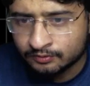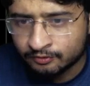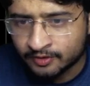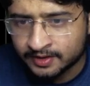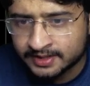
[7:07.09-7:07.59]

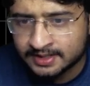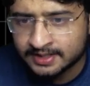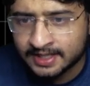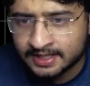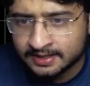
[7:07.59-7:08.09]
vertical
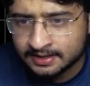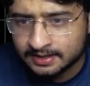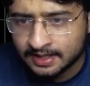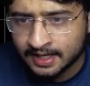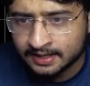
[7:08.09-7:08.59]
tile
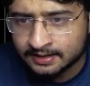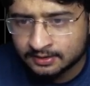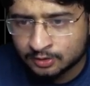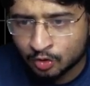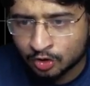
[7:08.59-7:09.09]
here and
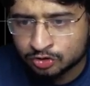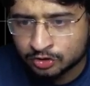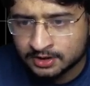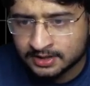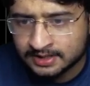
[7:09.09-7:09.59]
two
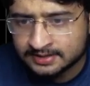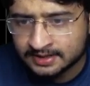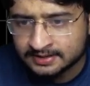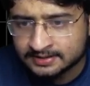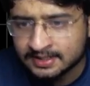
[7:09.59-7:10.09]
horizontal tiles
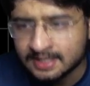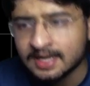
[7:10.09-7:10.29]
like this.